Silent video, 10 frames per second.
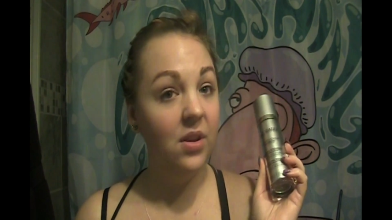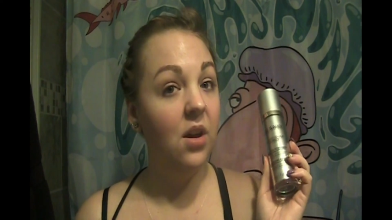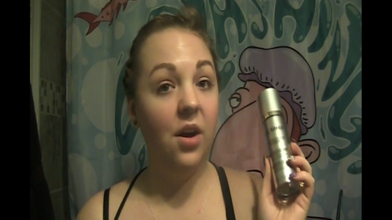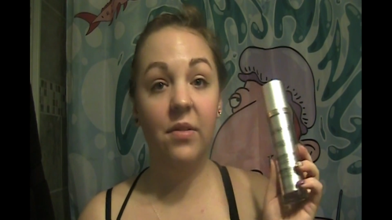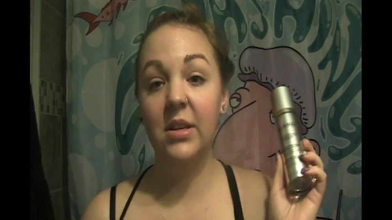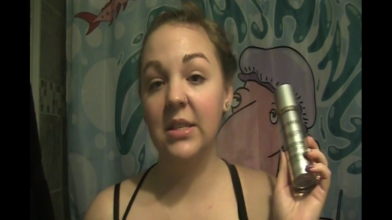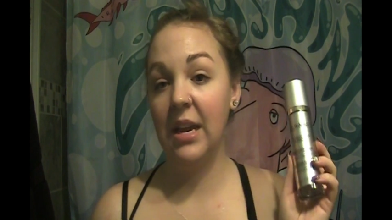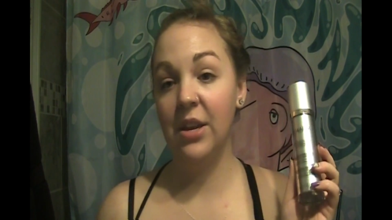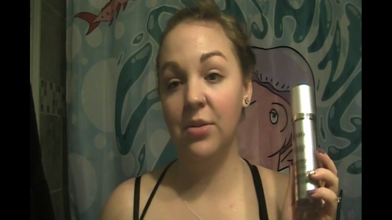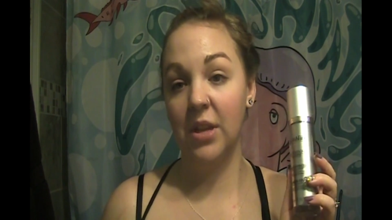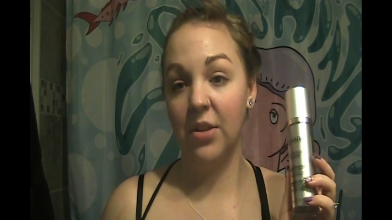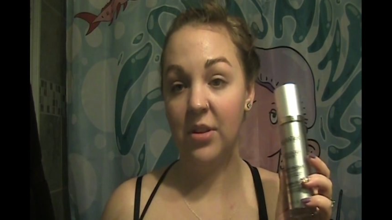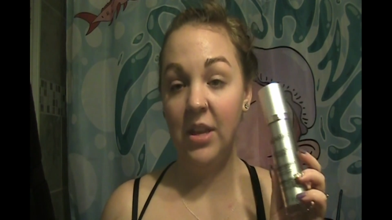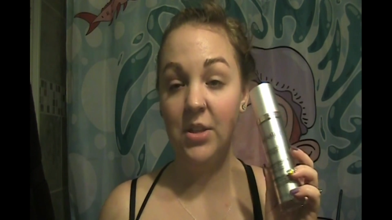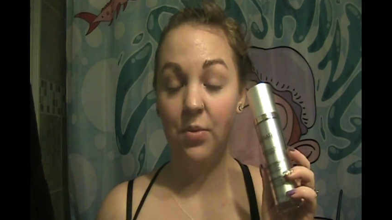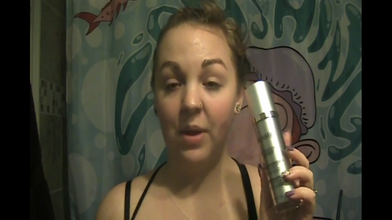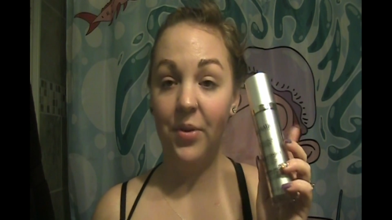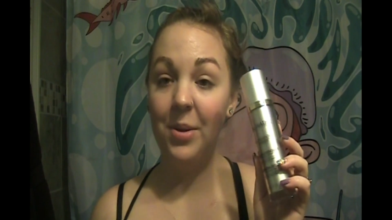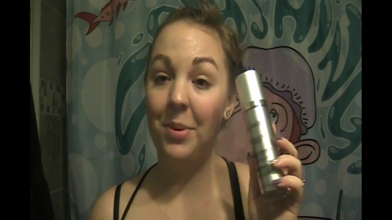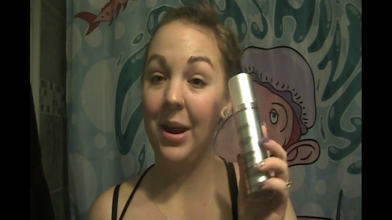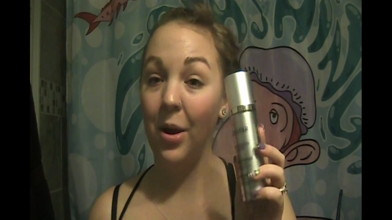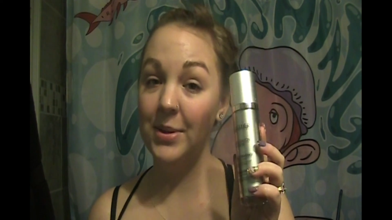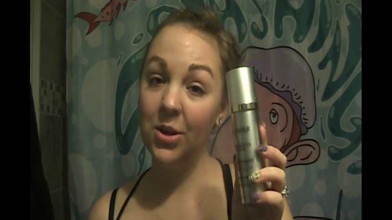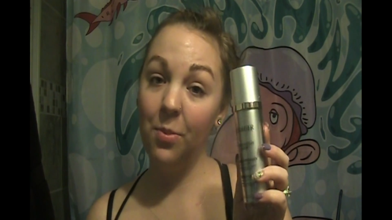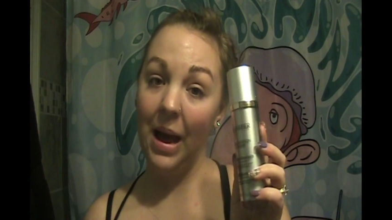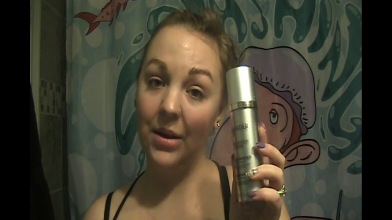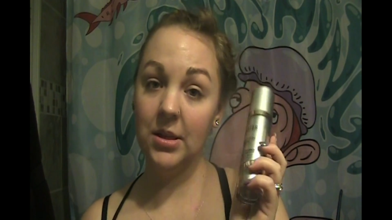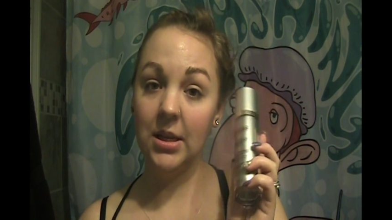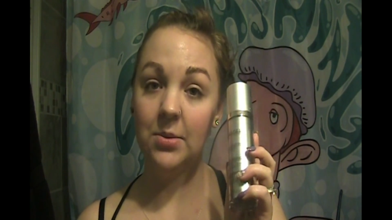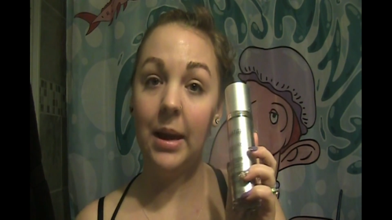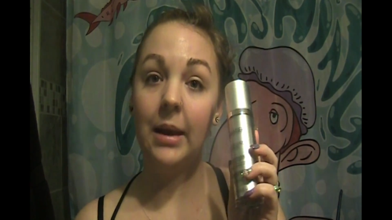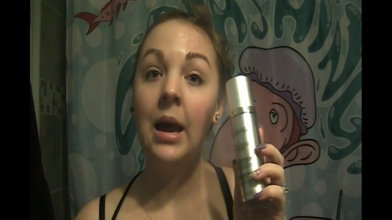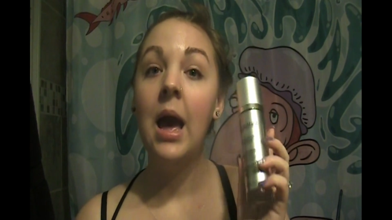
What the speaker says: Obviously I use other things around it, but I always go back to this one.